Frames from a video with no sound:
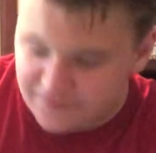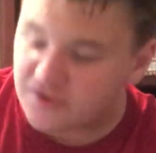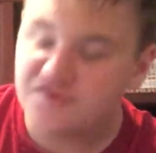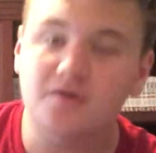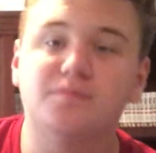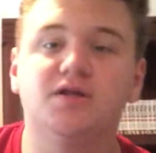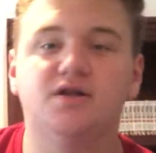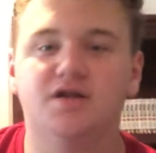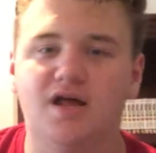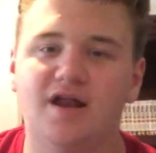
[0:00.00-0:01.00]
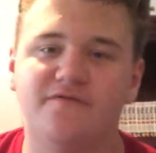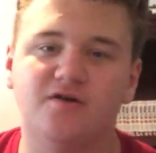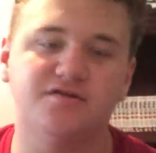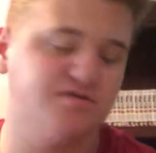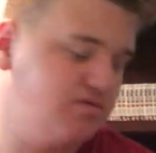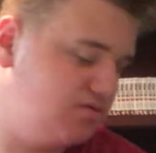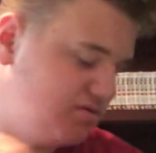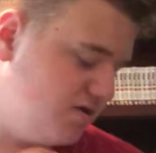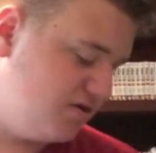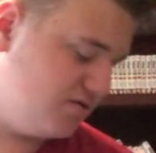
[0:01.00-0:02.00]
also completed it, and I've read
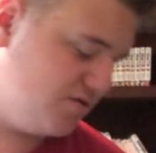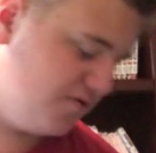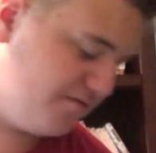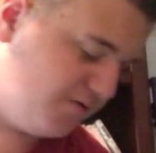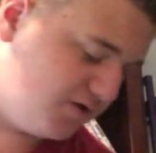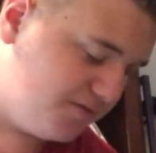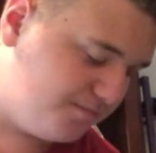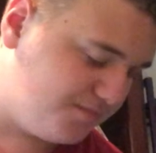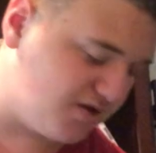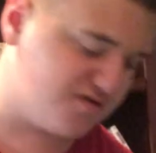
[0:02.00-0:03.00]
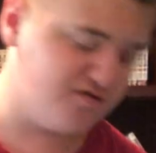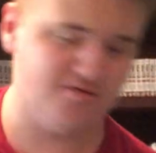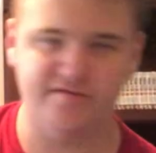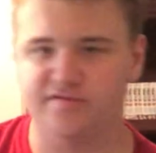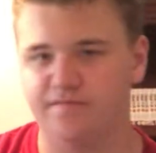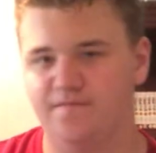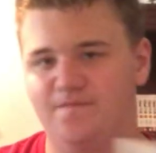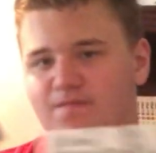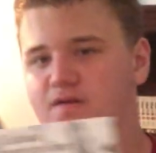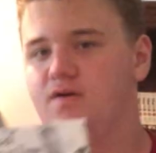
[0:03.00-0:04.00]
to it fully. Next series.
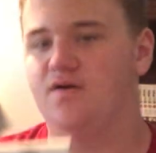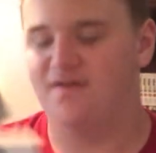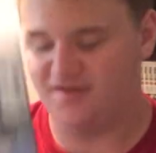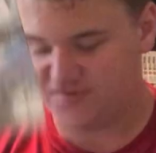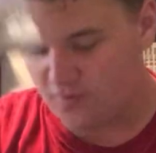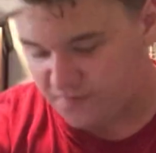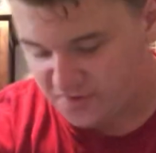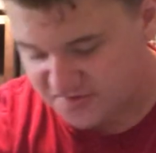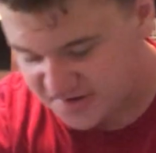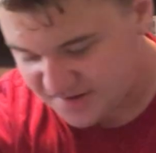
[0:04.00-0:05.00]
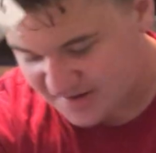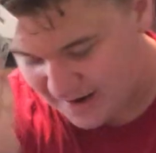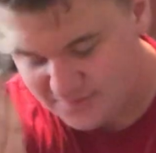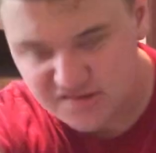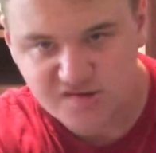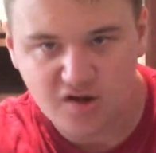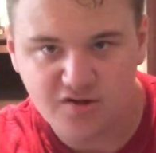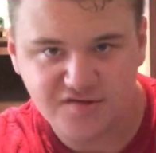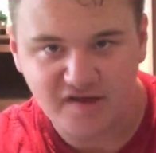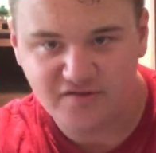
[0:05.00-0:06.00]
A School Frozen in Time. This is
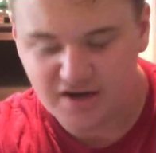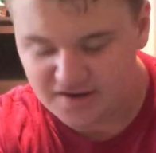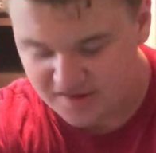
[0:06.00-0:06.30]
all 7 out of